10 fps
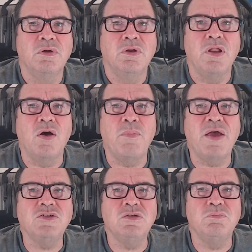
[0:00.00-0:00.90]
Now
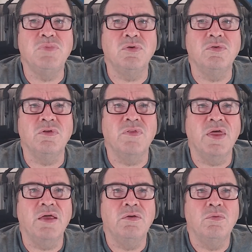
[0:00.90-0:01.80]
imagine building
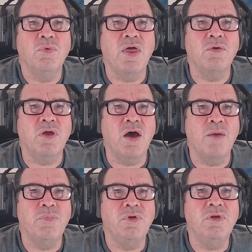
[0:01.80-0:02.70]
that without
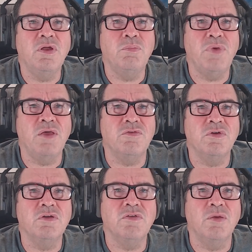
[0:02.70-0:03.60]
copying and pasting
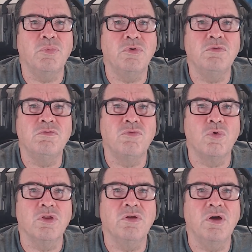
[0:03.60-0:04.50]
a template
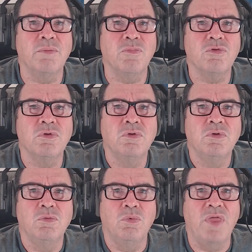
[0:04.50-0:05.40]
40 times,
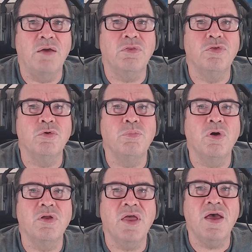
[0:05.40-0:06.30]
without a
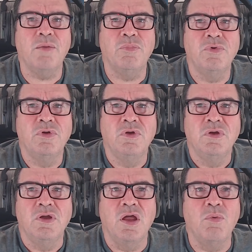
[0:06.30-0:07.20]
third-party app,
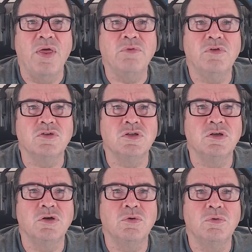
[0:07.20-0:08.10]
and without touching
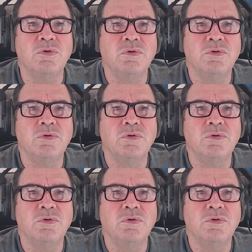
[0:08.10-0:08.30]
code.